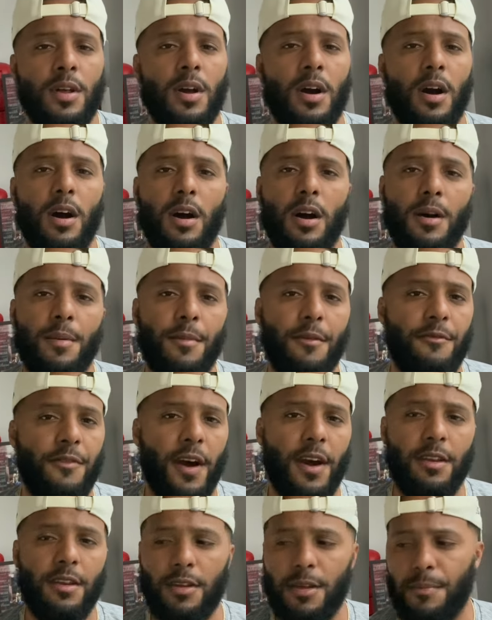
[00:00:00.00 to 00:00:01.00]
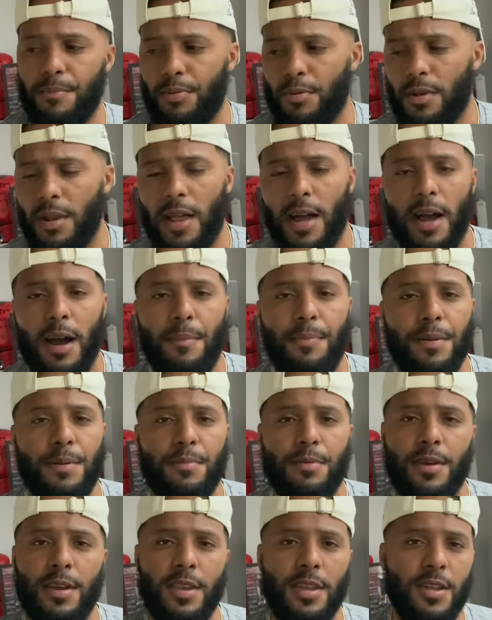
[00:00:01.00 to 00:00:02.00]
Um, a fighter can pull out.
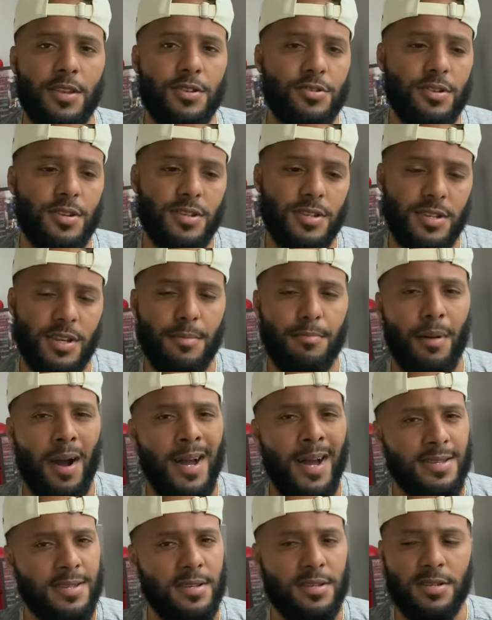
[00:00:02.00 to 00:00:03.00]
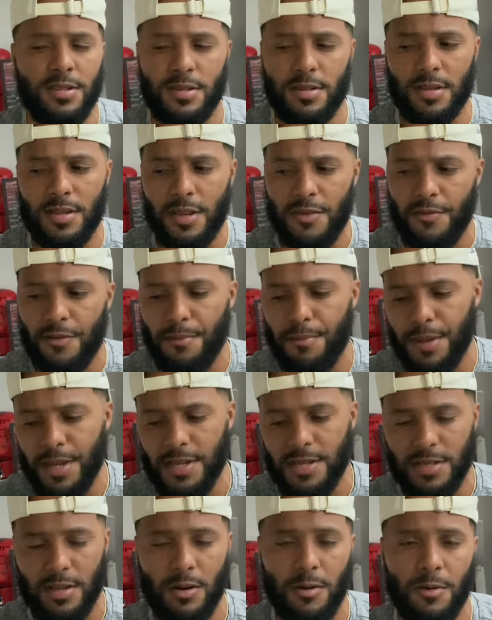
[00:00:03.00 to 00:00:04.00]
People get injured and shit. Boxing is just a different
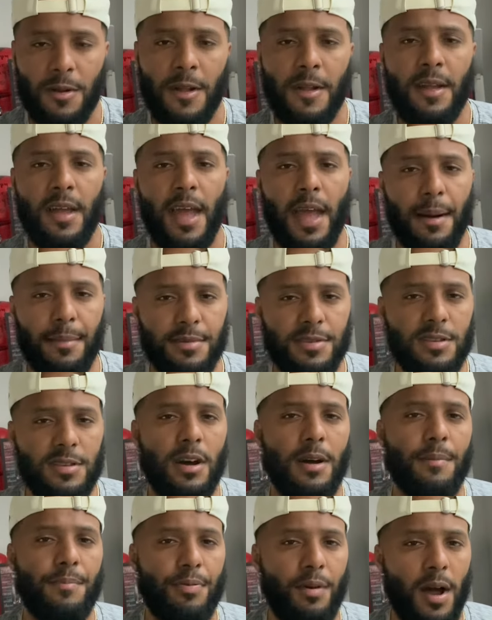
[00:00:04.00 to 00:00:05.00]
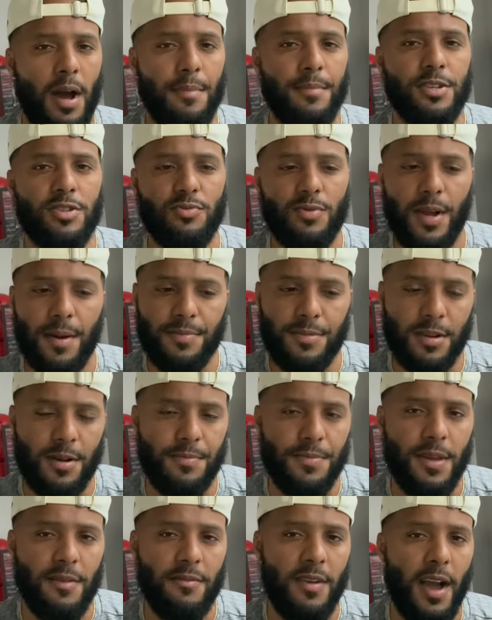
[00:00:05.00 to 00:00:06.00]
beast. So Amazon Prime is ramped up.
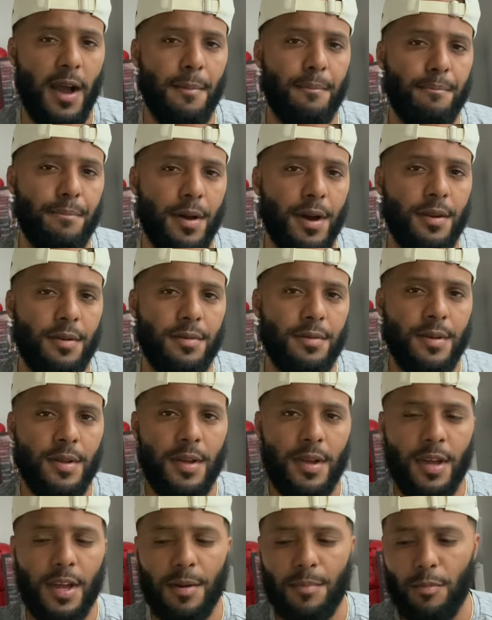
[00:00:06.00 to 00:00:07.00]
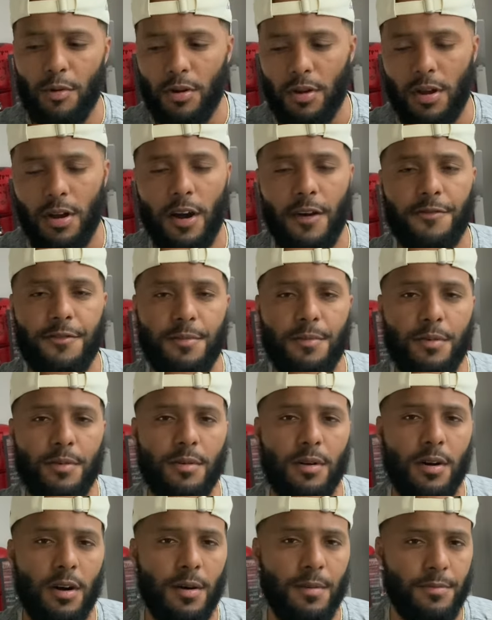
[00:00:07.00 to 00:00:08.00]
They've gotten better and more
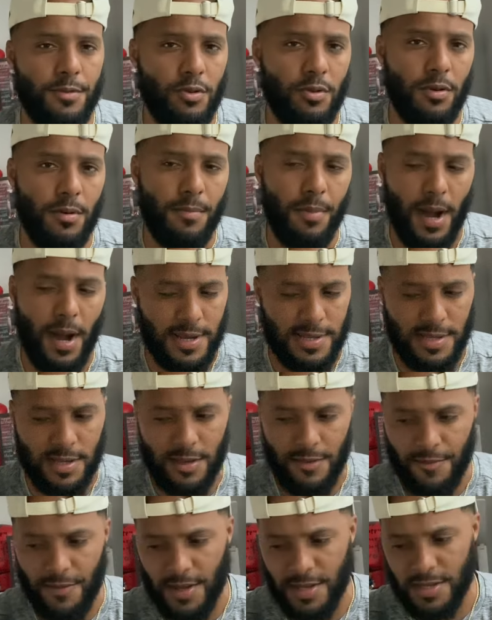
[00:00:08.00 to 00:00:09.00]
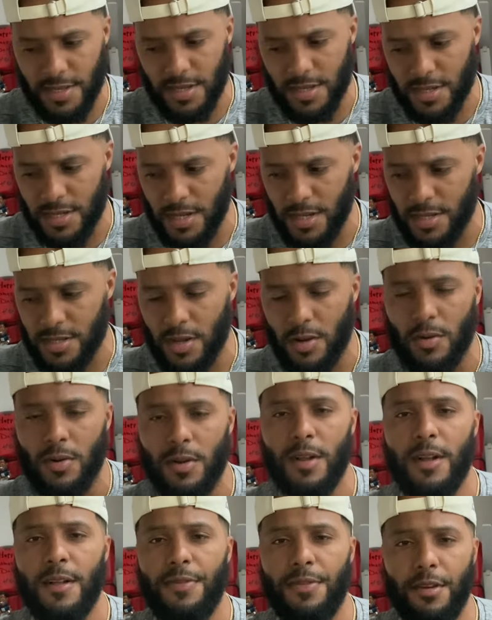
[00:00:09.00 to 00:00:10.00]
comfortable um, doing boxing events and shit. So
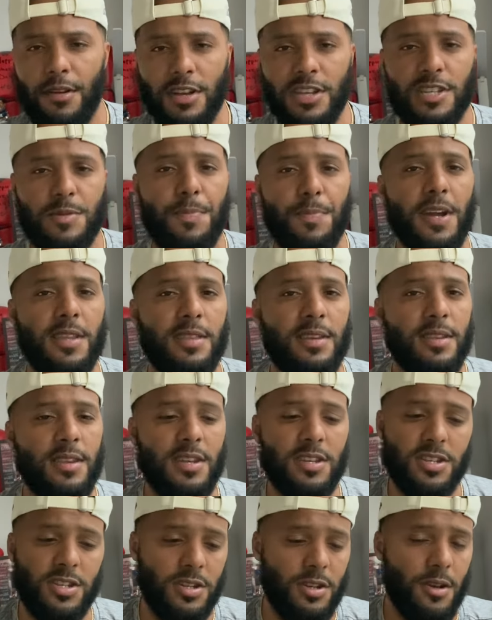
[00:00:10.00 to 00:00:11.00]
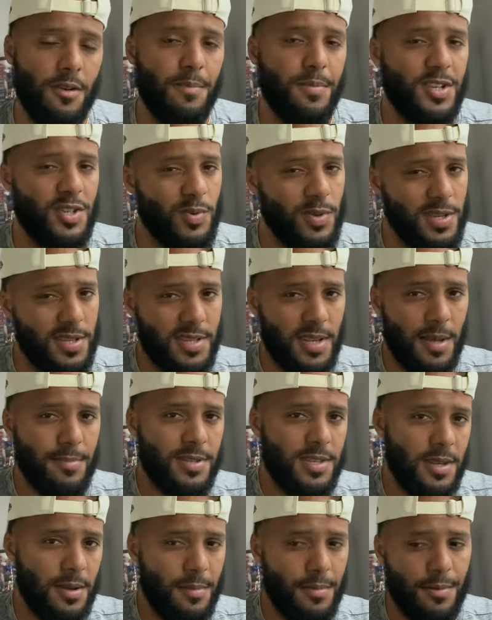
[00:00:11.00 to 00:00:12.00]
they're expecting this year between
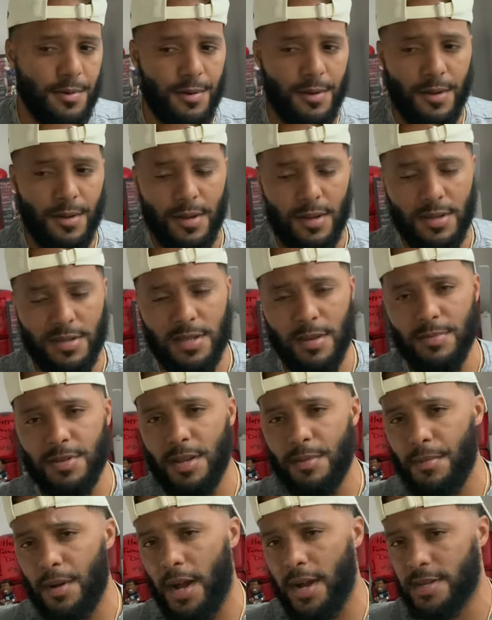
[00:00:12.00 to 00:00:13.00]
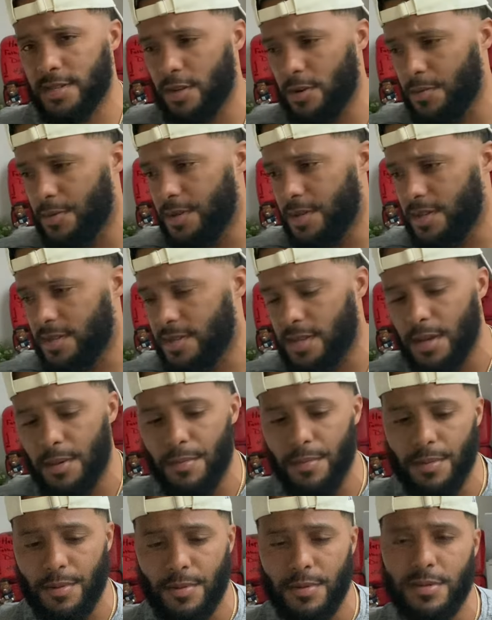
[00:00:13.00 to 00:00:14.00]
September, September, October,
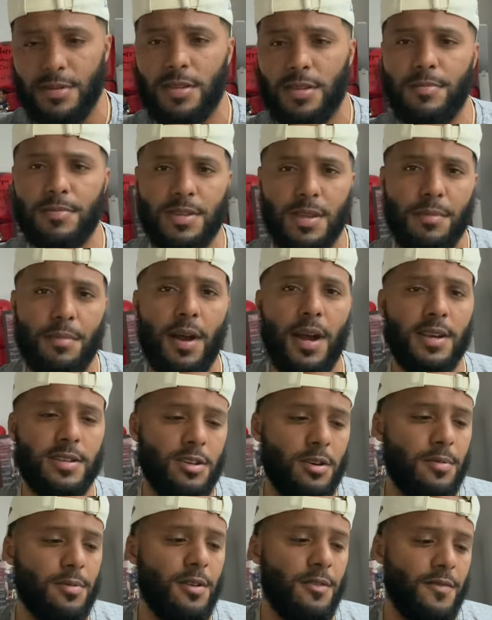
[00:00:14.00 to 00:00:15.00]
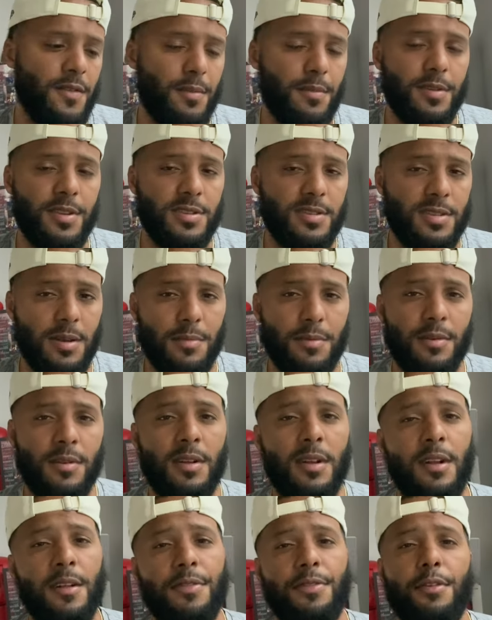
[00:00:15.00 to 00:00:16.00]
December, September, October, November, December,
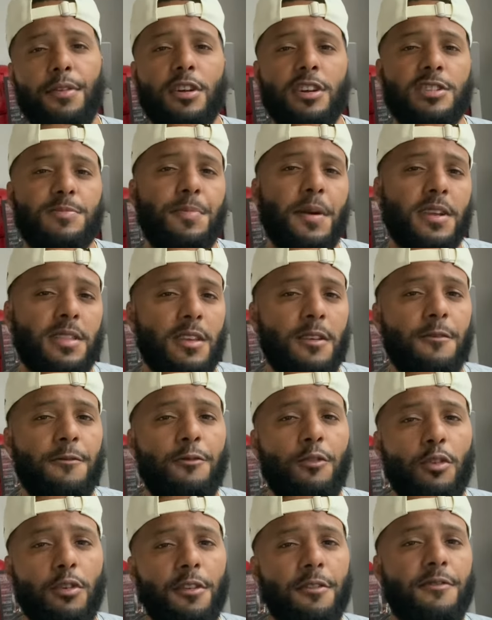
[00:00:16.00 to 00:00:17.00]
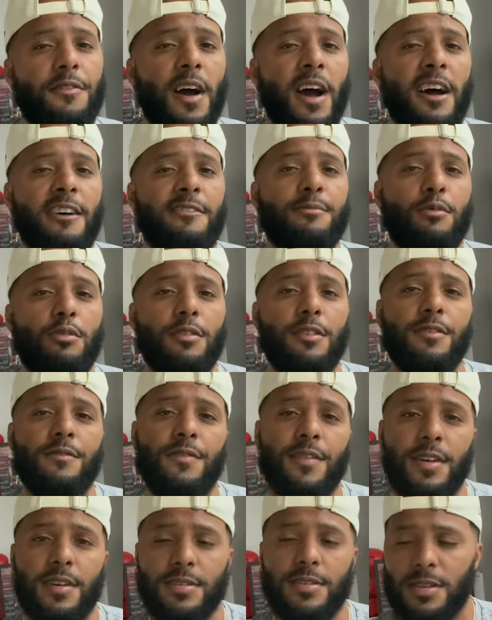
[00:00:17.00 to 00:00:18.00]
they're expecting four to five more
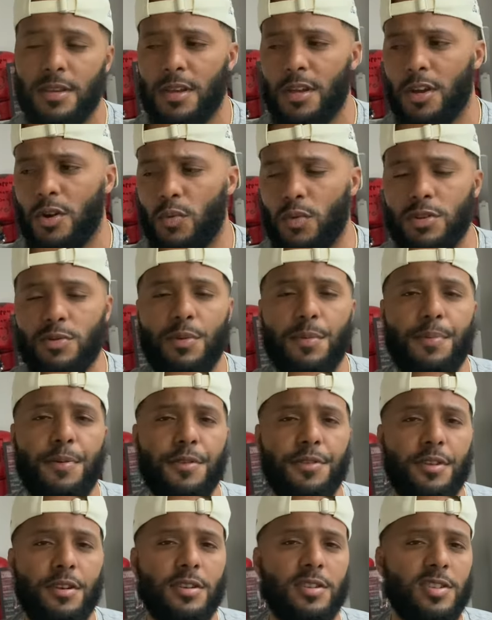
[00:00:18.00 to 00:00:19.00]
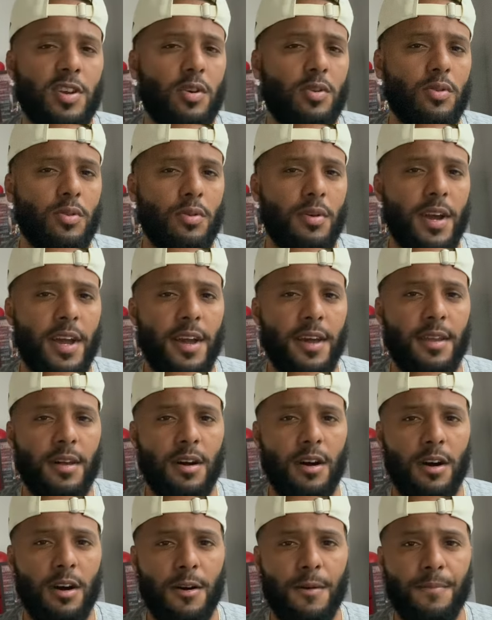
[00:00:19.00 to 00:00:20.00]
events which will put their total at
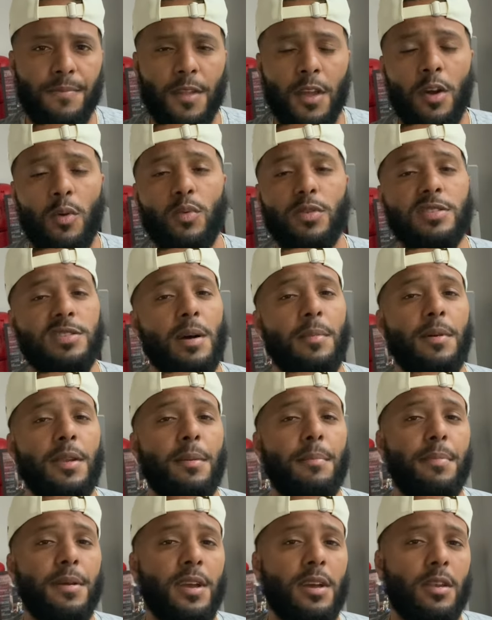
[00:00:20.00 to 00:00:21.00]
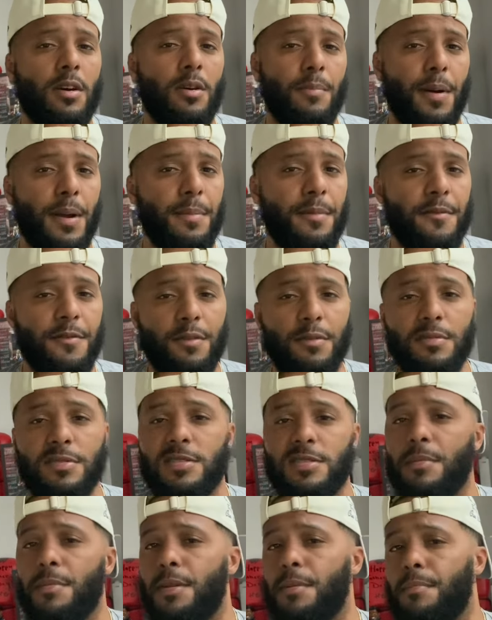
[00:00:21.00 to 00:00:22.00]
um, with some of them being on pay per view and
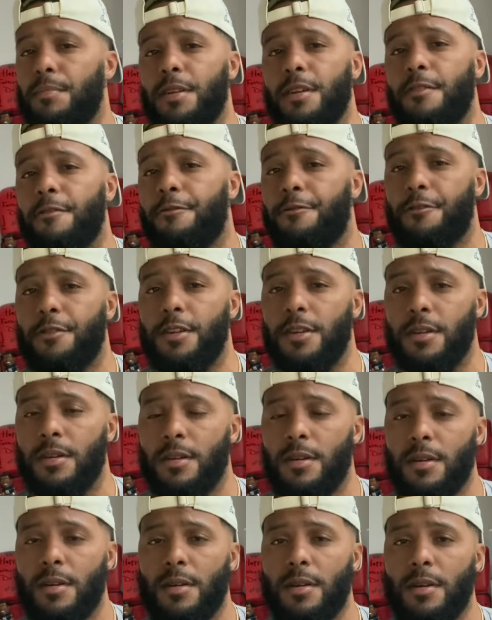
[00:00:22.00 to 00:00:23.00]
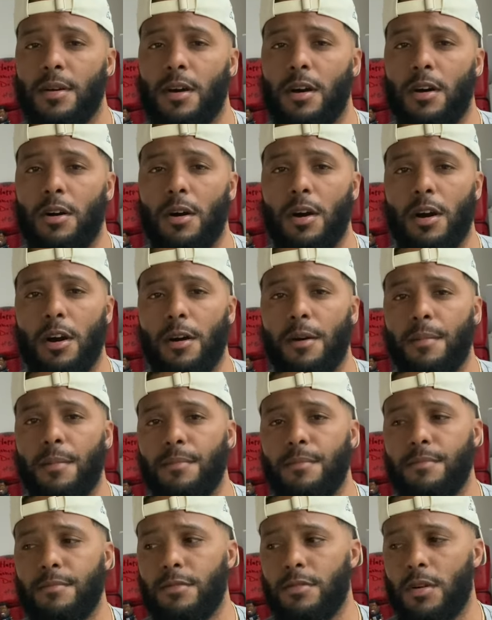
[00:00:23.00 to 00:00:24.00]
some of them being free, um,
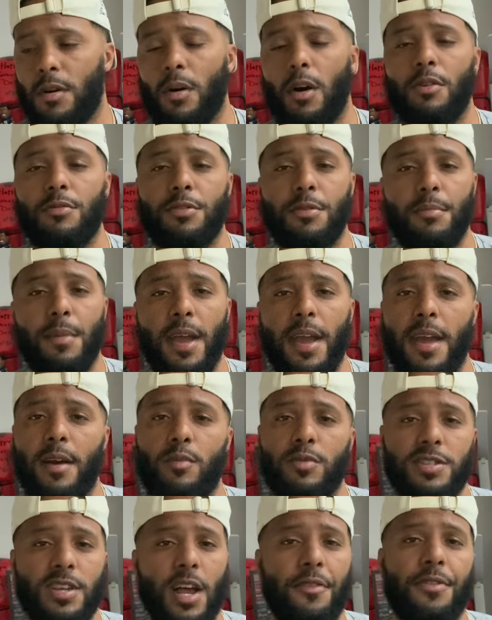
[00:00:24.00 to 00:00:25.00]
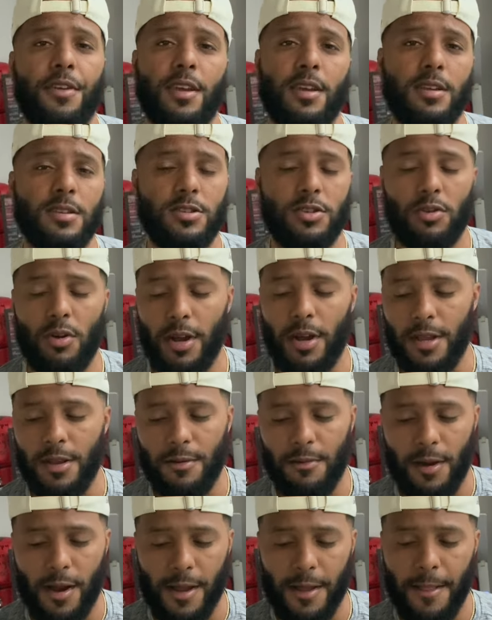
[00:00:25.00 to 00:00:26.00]
you know, on demand, which I think is great,
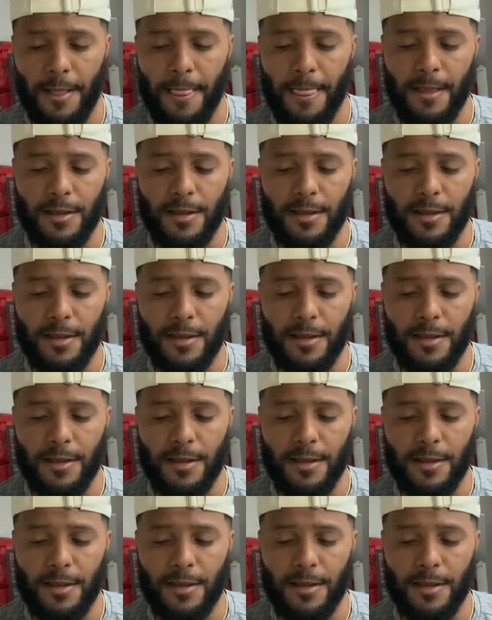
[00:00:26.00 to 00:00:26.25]
right?